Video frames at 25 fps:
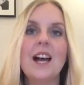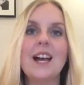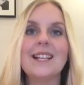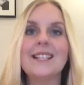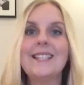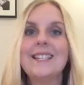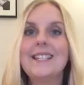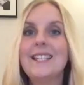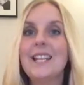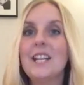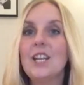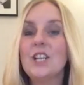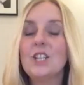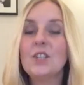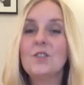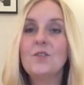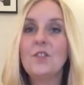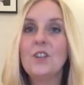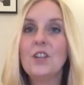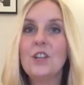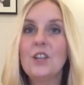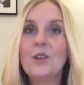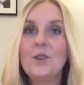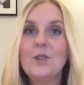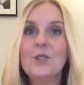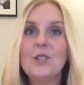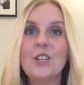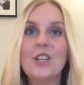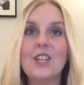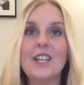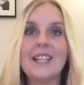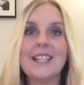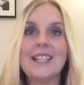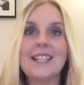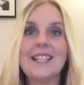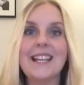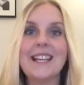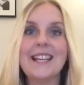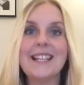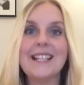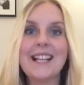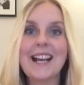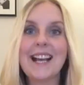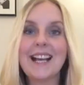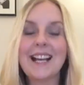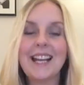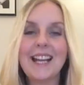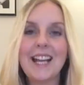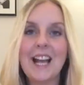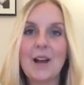a stitched view so you can see
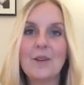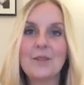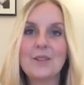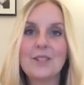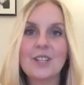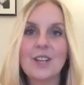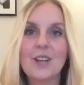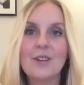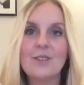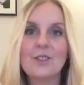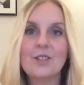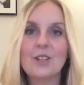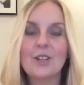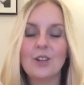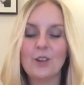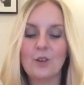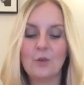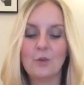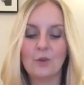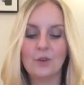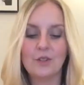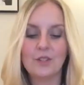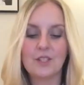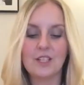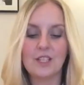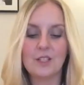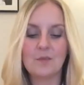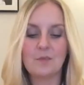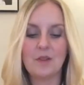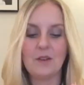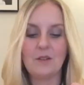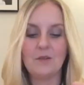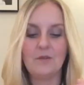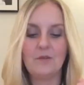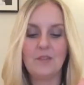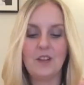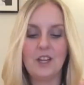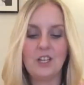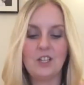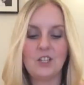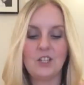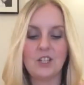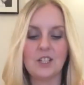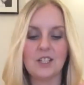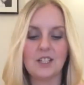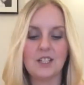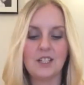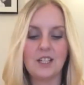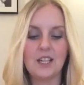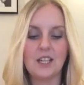exactly how it's going to look once it's been finished
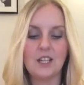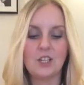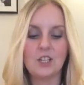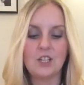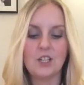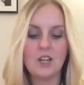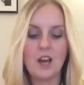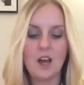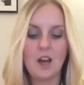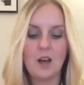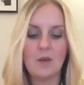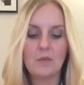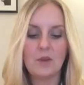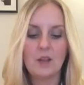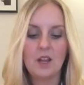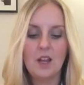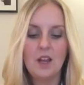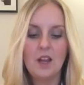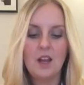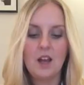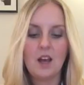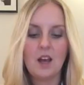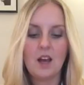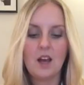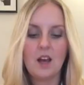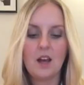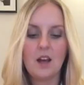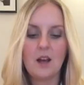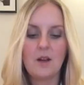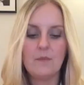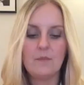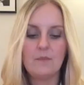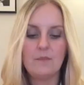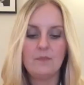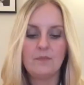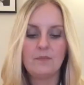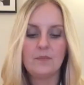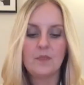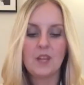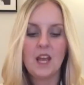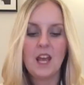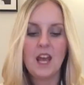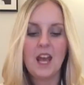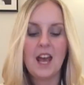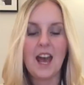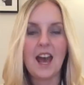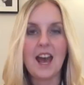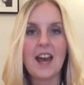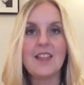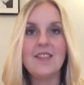and stitched up. Um,
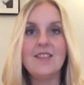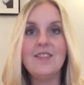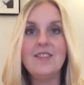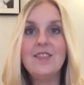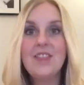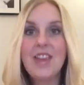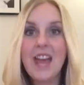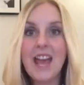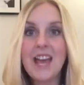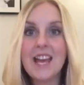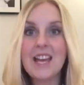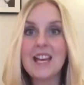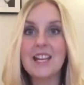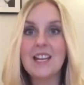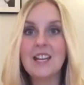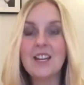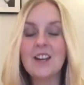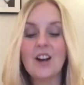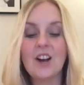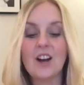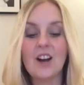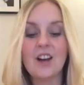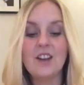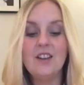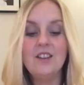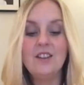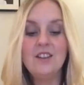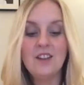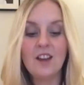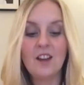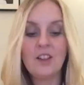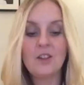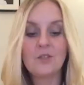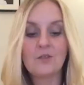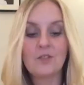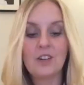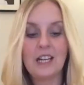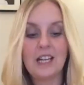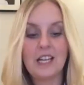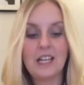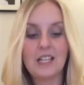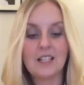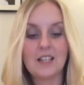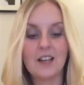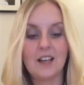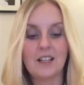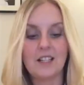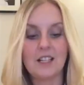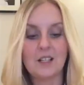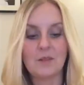and then another really
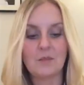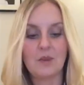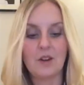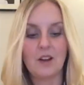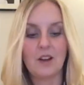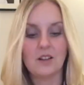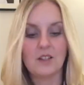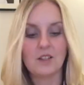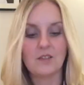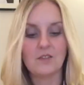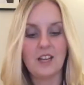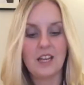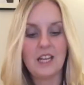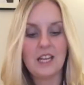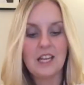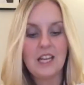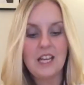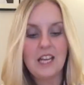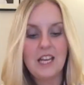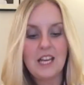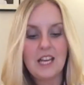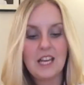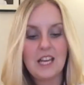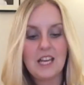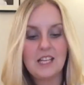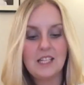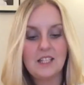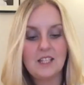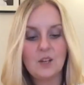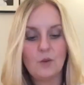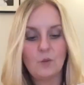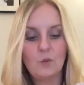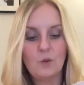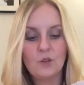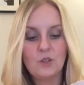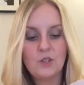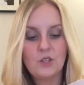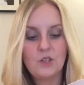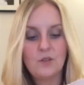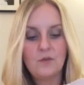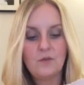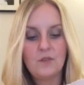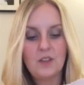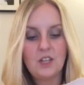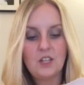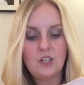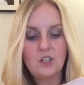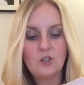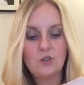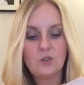exciting part of it is that once you've
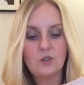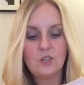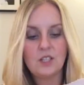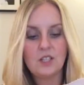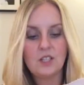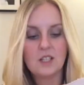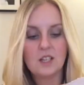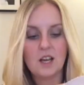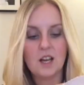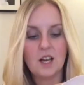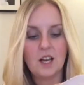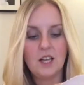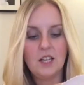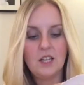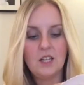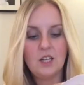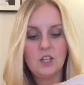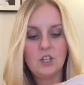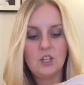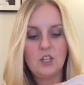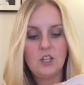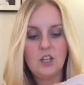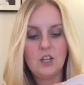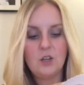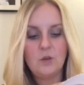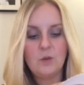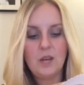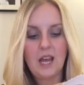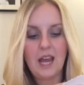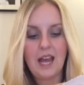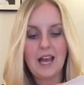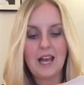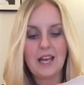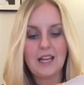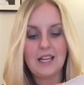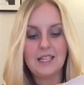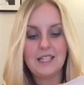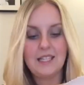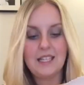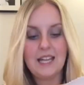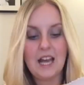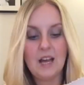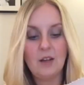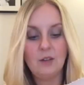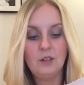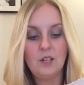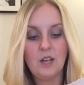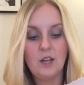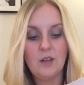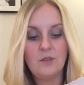finished your design, you can
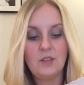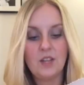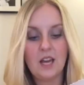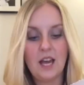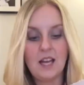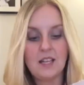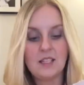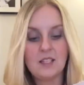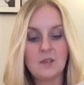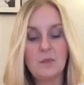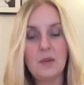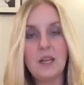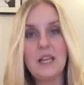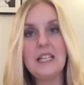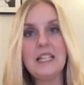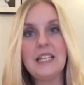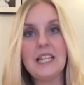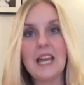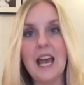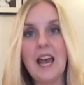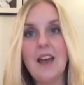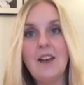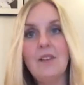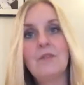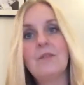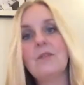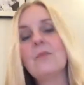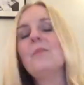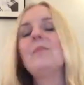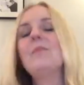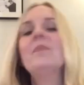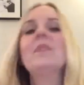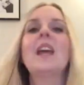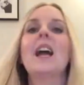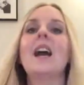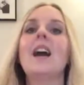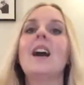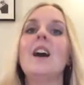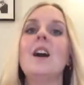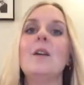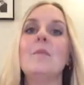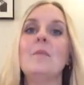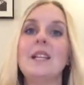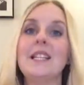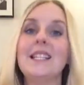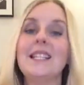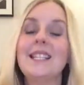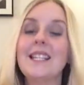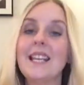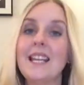download that as a PDF um,
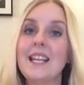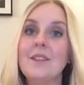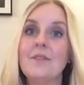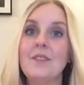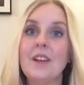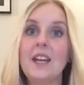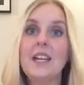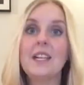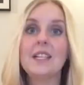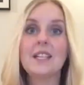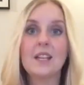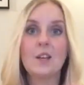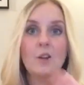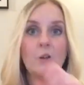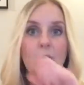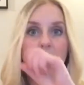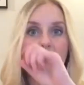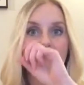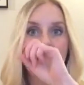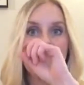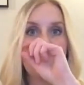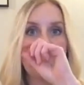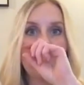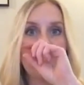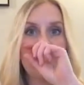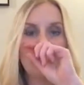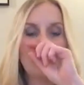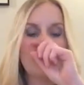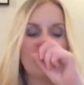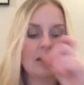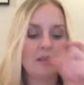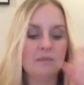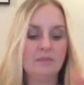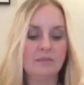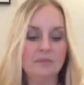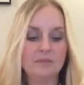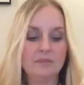and save it. It will be saved